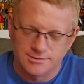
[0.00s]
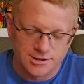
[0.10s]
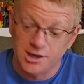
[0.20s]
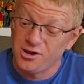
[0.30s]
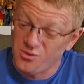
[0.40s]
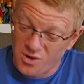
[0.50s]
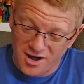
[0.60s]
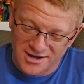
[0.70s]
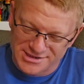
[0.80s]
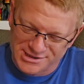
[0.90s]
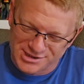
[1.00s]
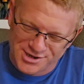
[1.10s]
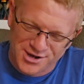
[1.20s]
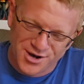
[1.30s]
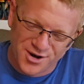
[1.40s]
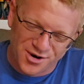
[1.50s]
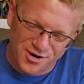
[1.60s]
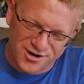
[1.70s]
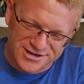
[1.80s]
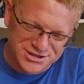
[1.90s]
Kilowog's
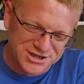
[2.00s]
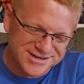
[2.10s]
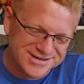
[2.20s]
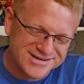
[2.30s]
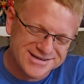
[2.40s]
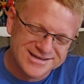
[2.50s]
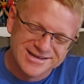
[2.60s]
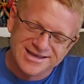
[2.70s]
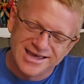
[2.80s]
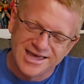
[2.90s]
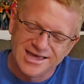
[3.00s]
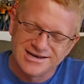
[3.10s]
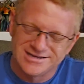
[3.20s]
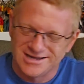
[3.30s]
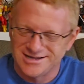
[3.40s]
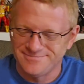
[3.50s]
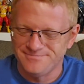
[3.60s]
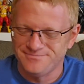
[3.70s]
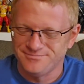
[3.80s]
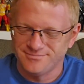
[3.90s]
origin. And
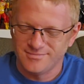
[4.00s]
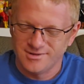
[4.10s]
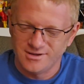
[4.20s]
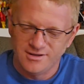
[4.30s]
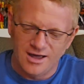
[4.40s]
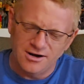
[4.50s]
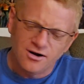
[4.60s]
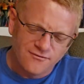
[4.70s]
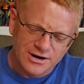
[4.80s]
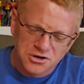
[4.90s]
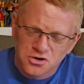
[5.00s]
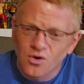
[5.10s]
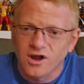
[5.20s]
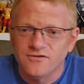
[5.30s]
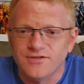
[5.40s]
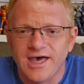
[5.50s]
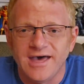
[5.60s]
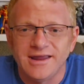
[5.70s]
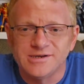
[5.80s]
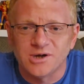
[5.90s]
I don't know if I knew all of
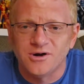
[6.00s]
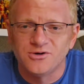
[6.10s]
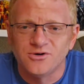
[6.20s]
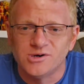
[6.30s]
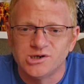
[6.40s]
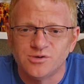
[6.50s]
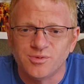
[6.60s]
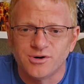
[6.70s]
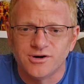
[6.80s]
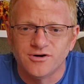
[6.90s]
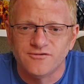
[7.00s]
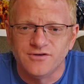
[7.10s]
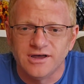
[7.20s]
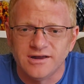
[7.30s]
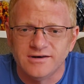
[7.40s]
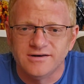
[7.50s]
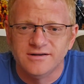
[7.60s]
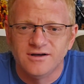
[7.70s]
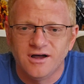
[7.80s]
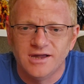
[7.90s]
that as a hardcore superhero fan.
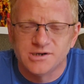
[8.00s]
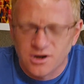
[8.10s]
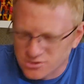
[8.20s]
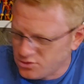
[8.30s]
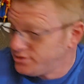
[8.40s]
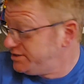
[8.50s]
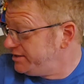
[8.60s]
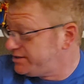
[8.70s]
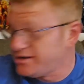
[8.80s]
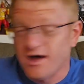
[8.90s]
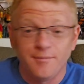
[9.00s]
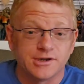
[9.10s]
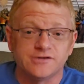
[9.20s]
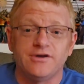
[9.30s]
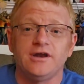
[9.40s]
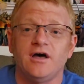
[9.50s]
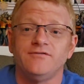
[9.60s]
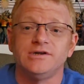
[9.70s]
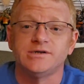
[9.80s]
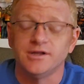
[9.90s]
As a hardcore DC Comics fan,
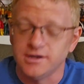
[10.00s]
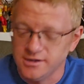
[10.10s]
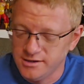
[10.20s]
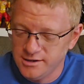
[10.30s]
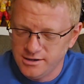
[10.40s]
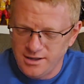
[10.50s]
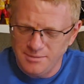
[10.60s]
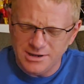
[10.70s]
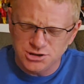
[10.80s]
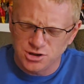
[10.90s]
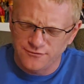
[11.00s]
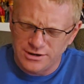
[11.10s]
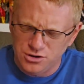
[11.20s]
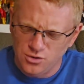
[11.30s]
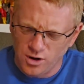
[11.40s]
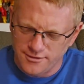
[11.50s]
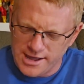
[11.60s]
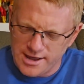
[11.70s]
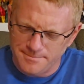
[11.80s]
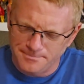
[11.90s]
obviously. I'm not sure if I knew all that.